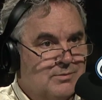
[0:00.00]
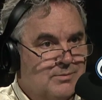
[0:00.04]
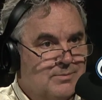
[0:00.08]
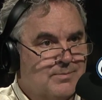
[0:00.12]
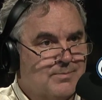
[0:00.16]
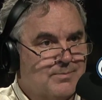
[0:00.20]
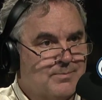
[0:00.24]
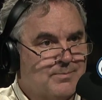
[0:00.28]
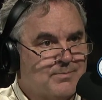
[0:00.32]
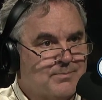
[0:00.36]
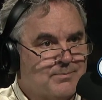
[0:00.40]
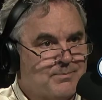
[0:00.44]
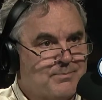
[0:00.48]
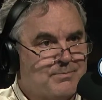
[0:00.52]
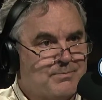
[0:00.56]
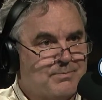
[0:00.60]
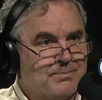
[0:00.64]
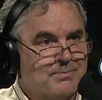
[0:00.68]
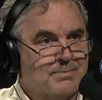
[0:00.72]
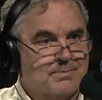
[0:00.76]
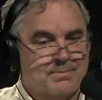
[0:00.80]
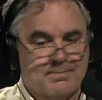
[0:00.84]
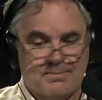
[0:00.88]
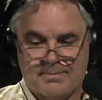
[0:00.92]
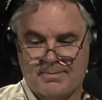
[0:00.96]
And to,
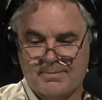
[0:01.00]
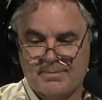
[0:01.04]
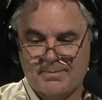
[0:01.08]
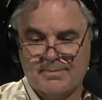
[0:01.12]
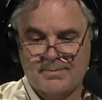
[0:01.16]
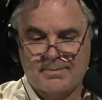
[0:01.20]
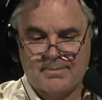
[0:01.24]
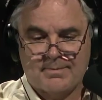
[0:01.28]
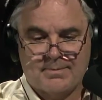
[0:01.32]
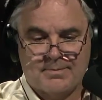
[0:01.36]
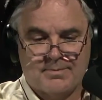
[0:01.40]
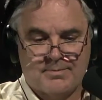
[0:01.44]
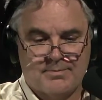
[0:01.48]
the unforgivable